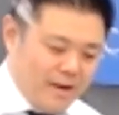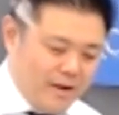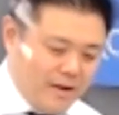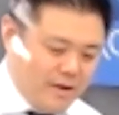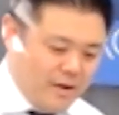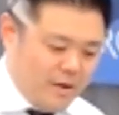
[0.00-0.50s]

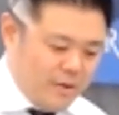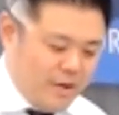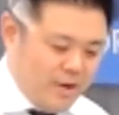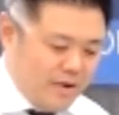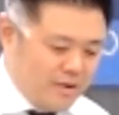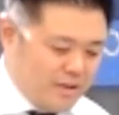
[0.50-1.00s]
you know,
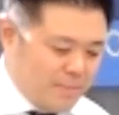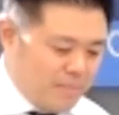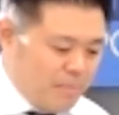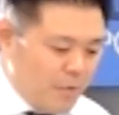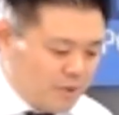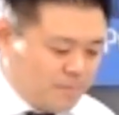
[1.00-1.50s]
here's the
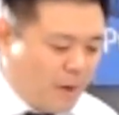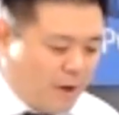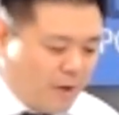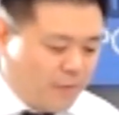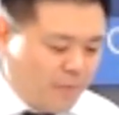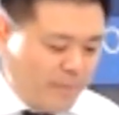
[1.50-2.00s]
most
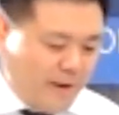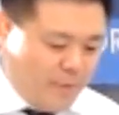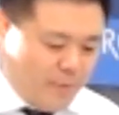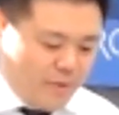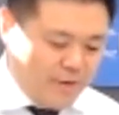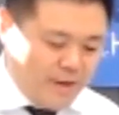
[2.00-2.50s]
powerful man
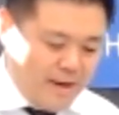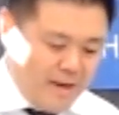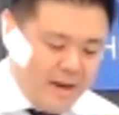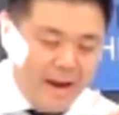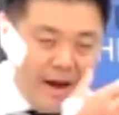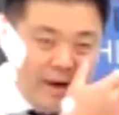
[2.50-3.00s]
with all that
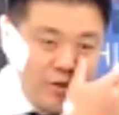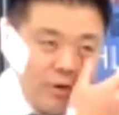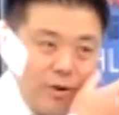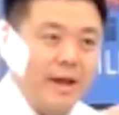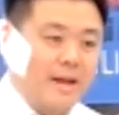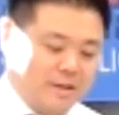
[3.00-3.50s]
he has,
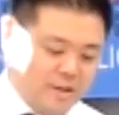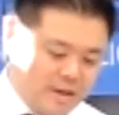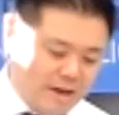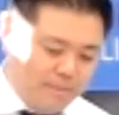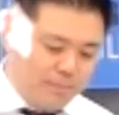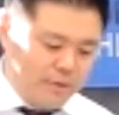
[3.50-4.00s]
all that he's
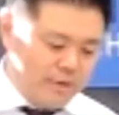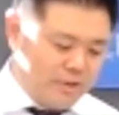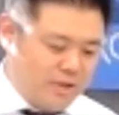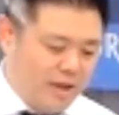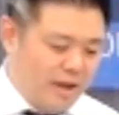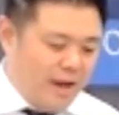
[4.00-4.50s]

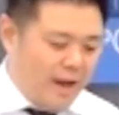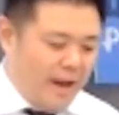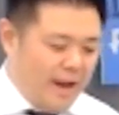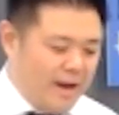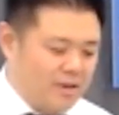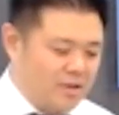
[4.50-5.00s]
accomplished.
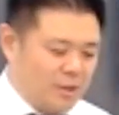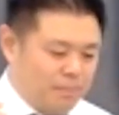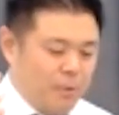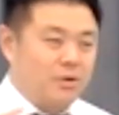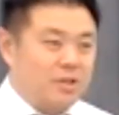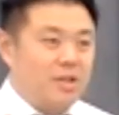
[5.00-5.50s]
And
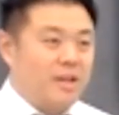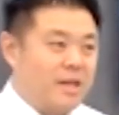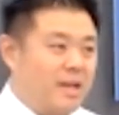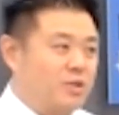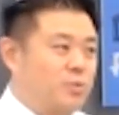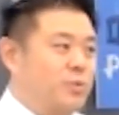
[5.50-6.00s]
supposedly
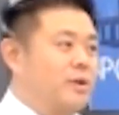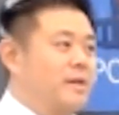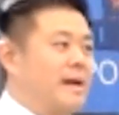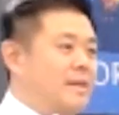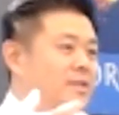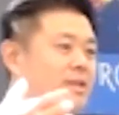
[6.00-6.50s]
he's
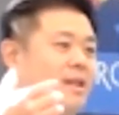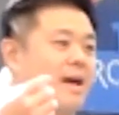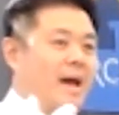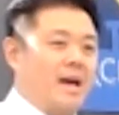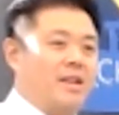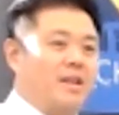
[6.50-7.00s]
realizing
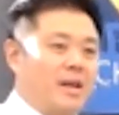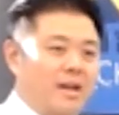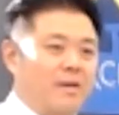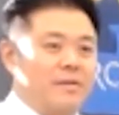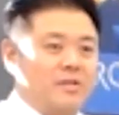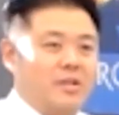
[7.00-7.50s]
that at the
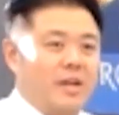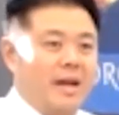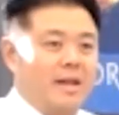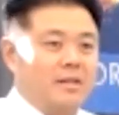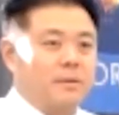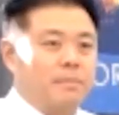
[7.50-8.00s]
end of his
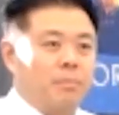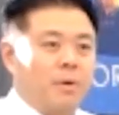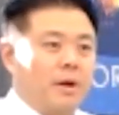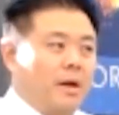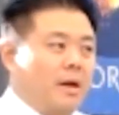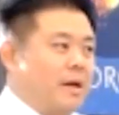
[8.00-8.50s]
days,
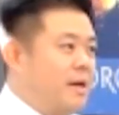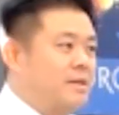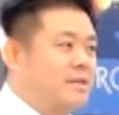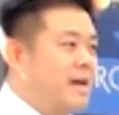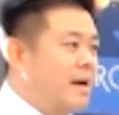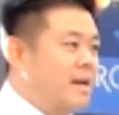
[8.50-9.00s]

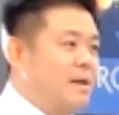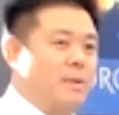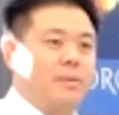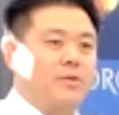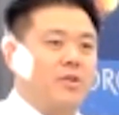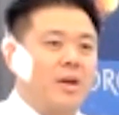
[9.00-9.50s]
he's not going to be
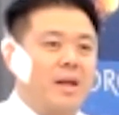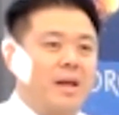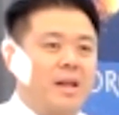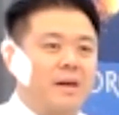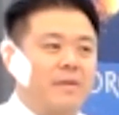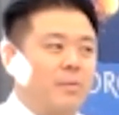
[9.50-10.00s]
able to take
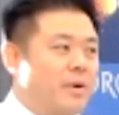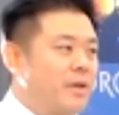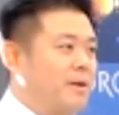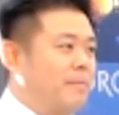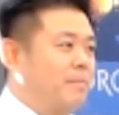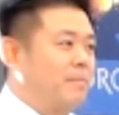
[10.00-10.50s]
any of it with
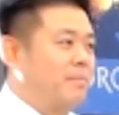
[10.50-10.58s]
him.